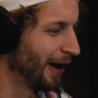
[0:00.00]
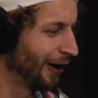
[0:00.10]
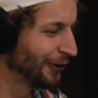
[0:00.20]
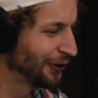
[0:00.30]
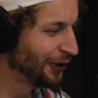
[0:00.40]

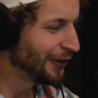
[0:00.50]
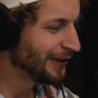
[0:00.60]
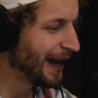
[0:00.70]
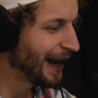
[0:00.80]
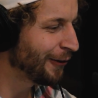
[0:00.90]
On
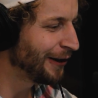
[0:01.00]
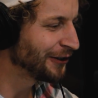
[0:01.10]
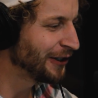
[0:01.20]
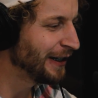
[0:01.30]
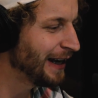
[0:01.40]
Tuesday,
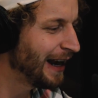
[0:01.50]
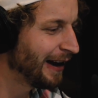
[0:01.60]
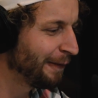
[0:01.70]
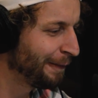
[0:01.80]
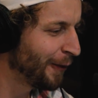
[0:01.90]
Christian
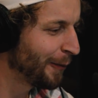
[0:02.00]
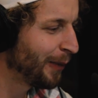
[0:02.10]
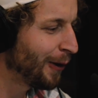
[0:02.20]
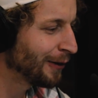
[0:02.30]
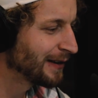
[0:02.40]
needed a
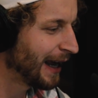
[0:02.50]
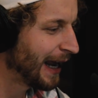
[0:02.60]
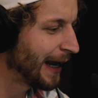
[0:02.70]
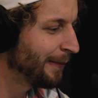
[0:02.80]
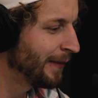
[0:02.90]
football
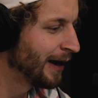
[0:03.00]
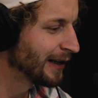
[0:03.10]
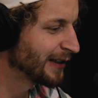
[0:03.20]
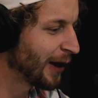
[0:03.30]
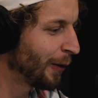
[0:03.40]

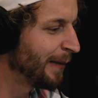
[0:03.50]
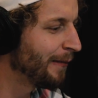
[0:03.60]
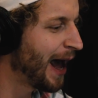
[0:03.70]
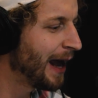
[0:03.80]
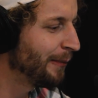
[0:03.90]
team, so he
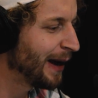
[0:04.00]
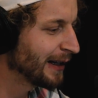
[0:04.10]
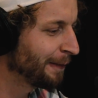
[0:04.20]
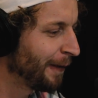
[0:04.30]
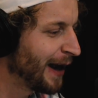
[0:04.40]
made
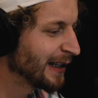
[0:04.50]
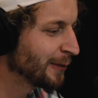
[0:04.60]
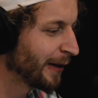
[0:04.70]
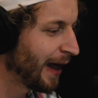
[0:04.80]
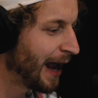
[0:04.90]
best friends
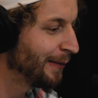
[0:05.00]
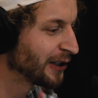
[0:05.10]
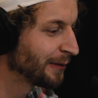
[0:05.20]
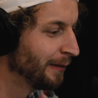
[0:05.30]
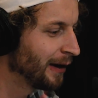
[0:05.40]
with
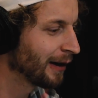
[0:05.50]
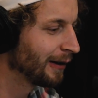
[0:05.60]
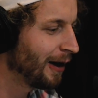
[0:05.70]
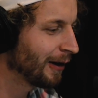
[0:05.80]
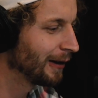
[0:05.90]
Hamish
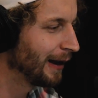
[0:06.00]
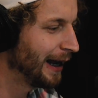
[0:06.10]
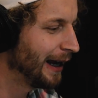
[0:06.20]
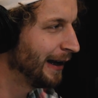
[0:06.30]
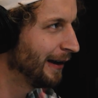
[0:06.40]

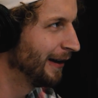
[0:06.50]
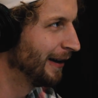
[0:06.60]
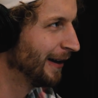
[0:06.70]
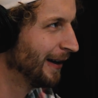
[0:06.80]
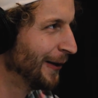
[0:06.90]

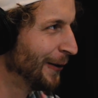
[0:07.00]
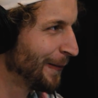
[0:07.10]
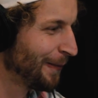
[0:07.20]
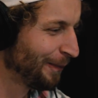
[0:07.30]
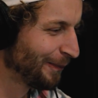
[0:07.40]
McLaughlin.